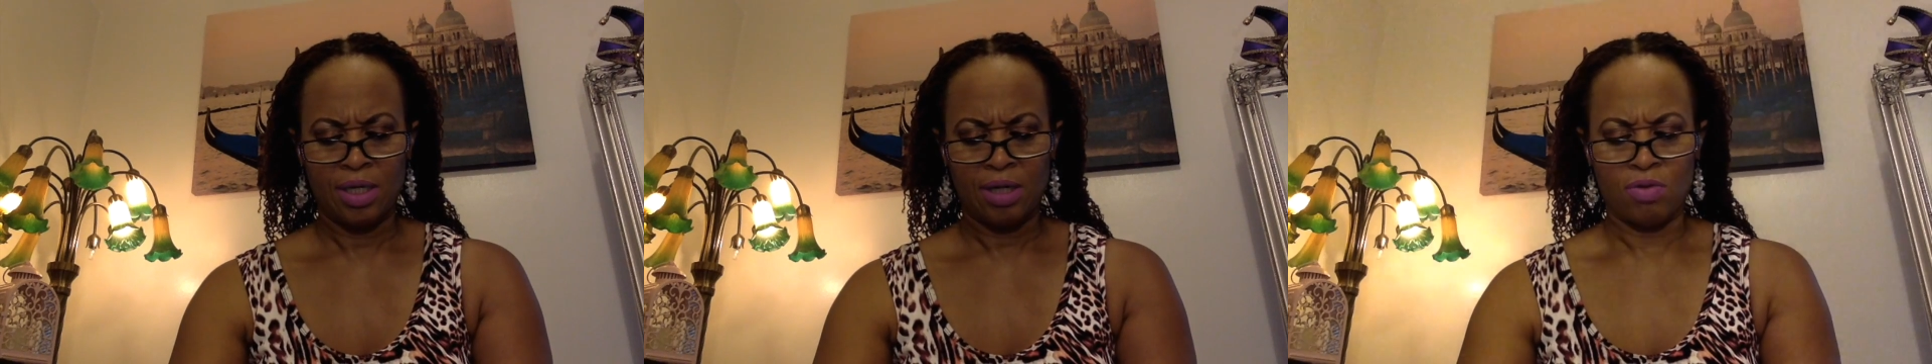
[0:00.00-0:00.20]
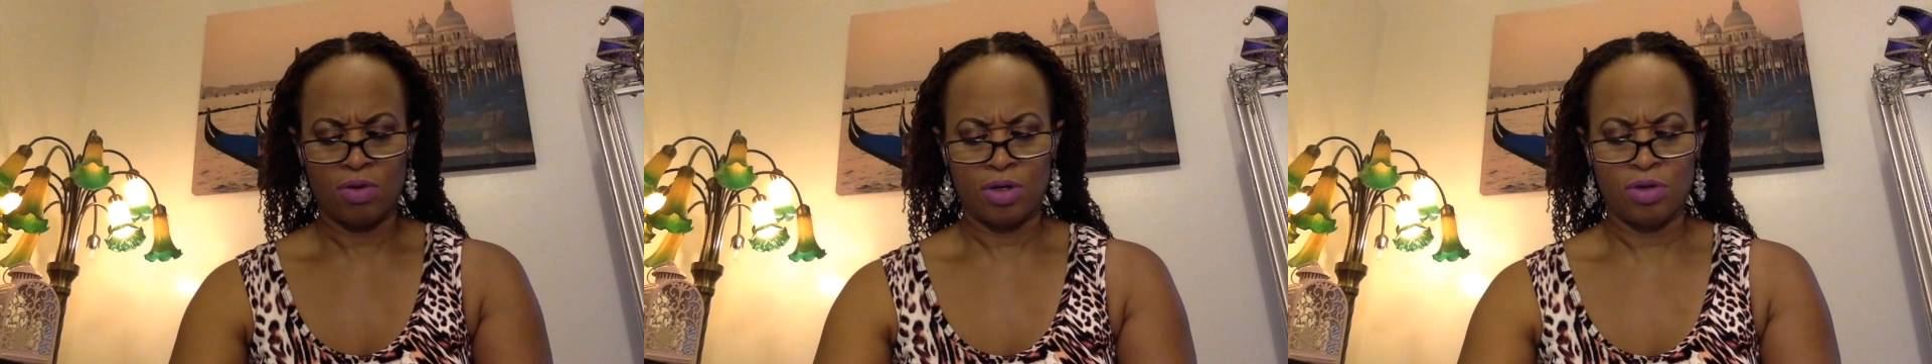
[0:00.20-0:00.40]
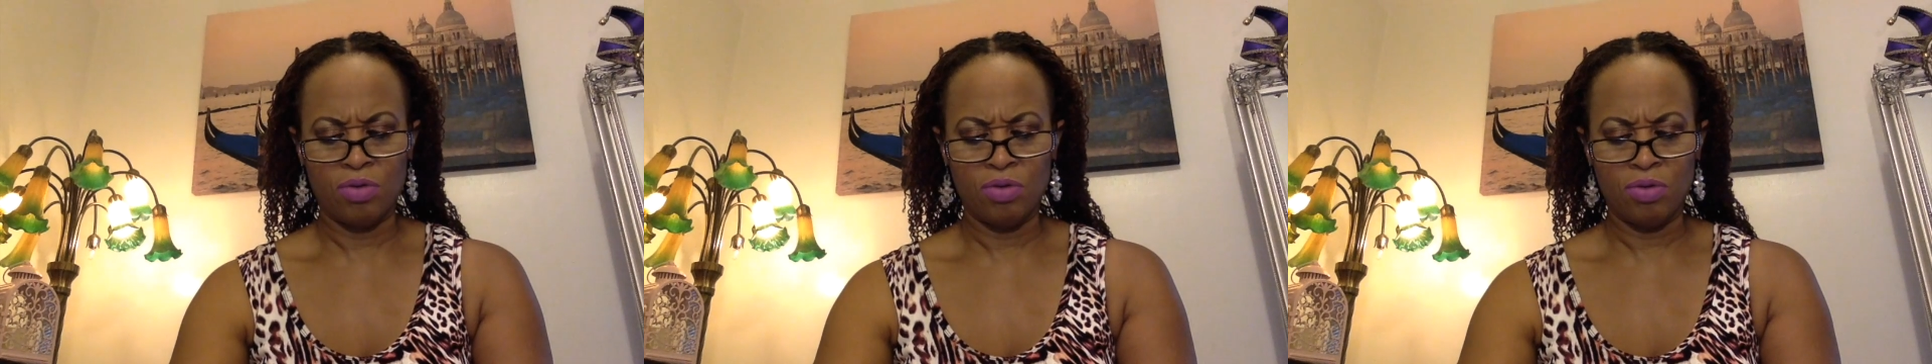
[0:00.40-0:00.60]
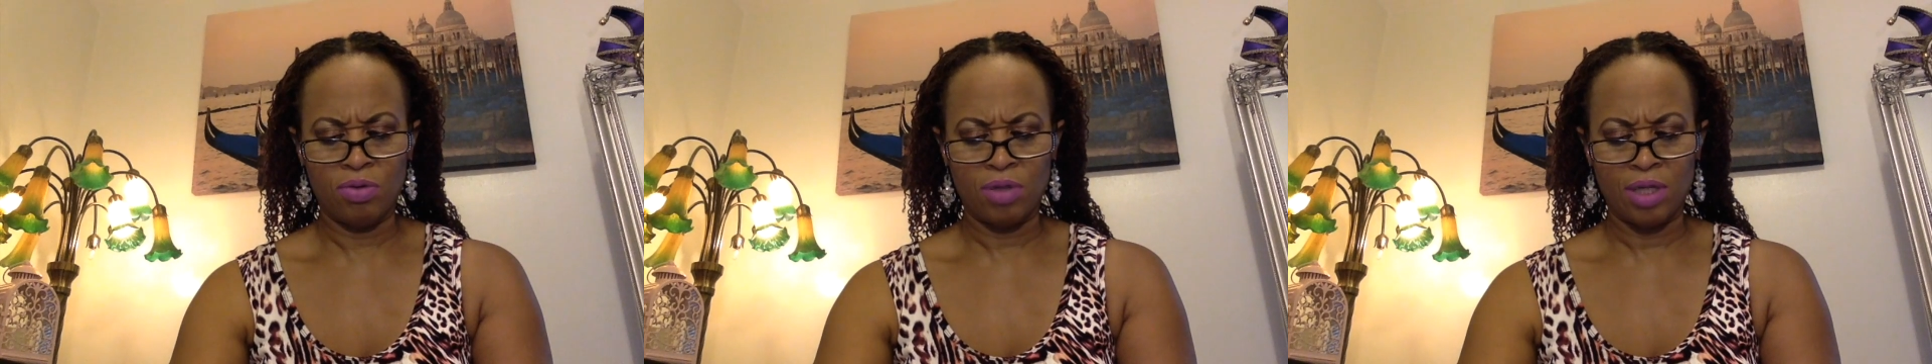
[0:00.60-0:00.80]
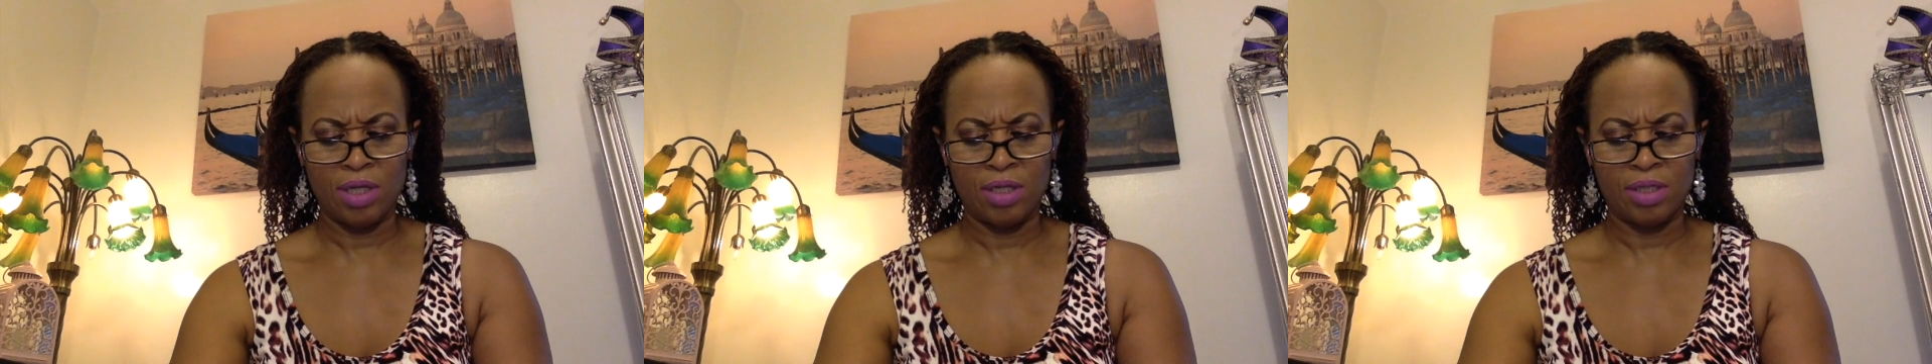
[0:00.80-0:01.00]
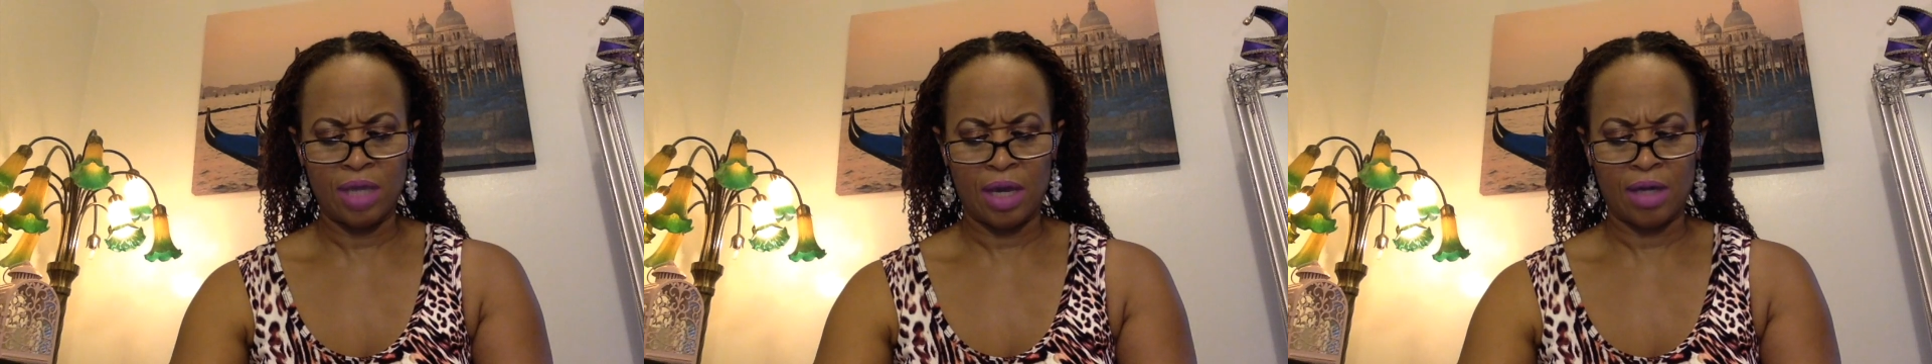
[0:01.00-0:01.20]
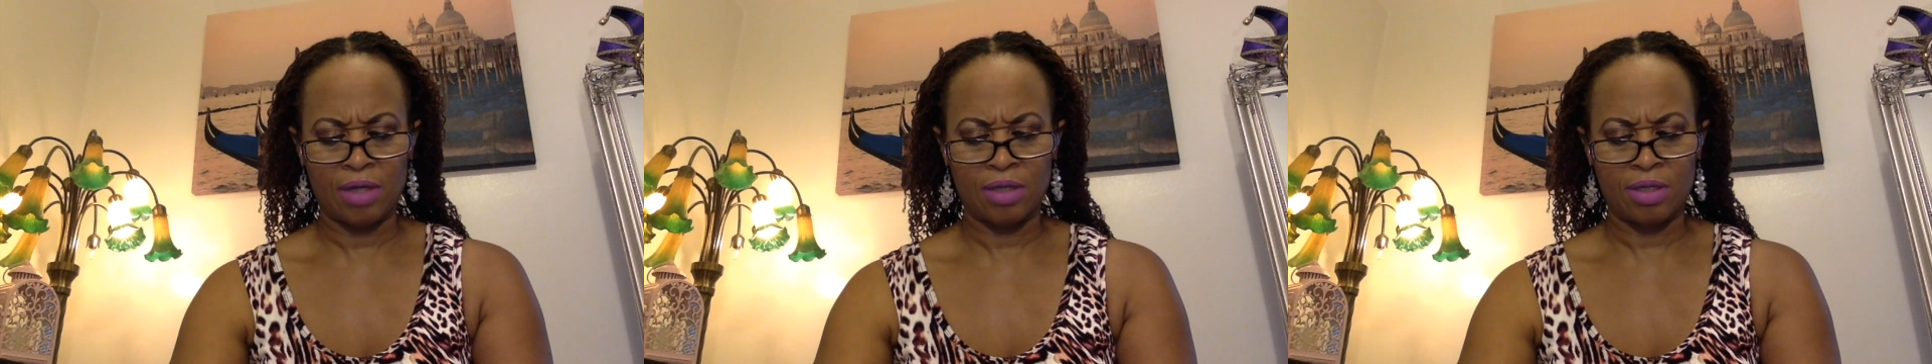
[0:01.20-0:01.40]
Or cool, yeah,